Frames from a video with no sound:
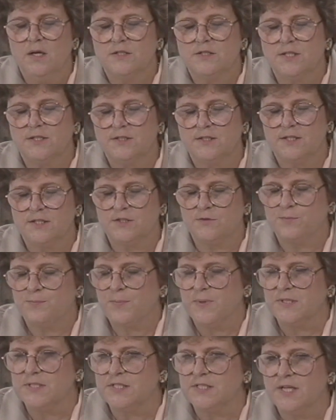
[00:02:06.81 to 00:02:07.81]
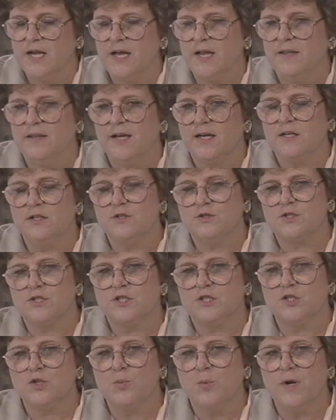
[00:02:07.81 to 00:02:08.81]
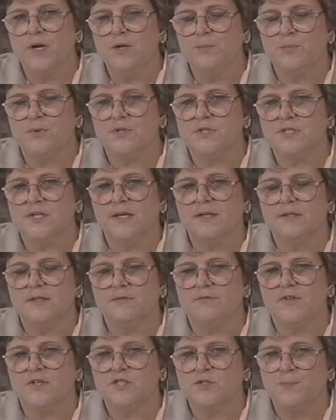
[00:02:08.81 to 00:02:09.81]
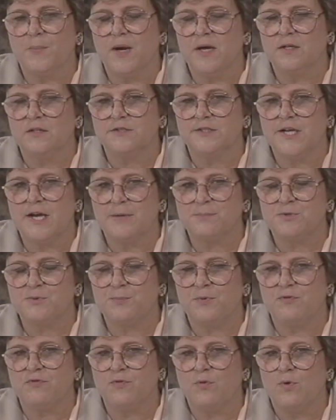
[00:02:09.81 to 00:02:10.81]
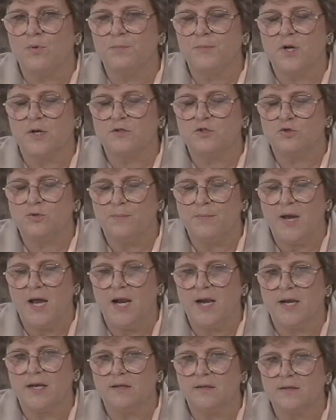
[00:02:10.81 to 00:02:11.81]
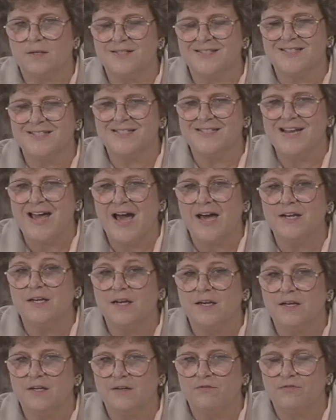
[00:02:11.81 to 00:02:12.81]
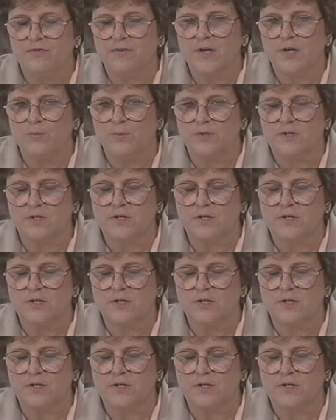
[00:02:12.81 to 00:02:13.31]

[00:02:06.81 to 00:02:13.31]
Since it's been said that close to 20% of the spinal taps performed are traumatic, this is not an infrequent